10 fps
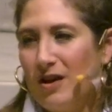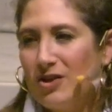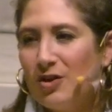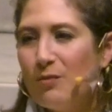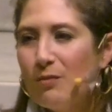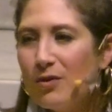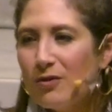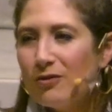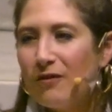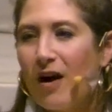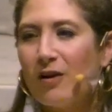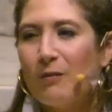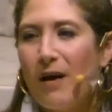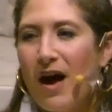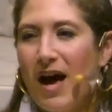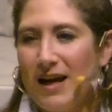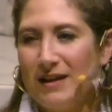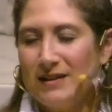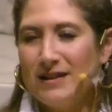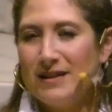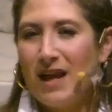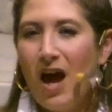to move our minds